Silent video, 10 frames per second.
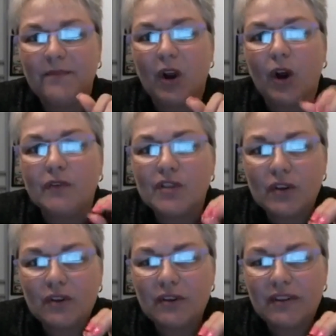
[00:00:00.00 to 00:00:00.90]
of
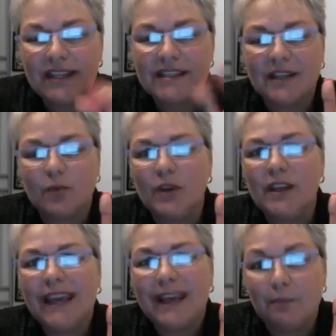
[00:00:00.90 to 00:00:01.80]
certain things that
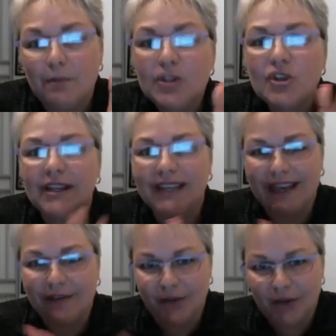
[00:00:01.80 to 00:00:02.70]
we habitually
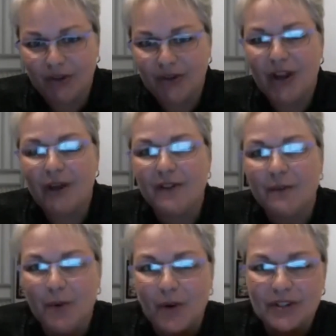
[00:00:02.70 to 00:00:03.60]
have learned over the
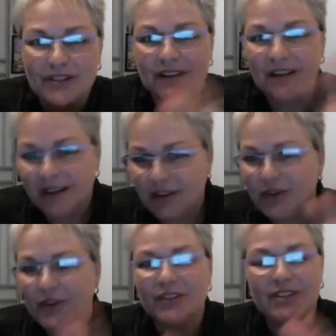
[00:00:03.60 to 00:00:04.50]
past
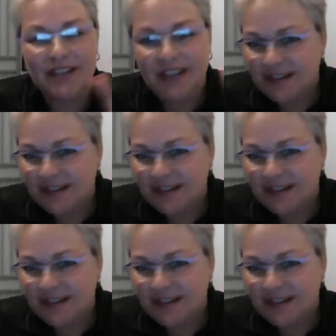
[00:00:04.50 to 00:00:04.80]
years,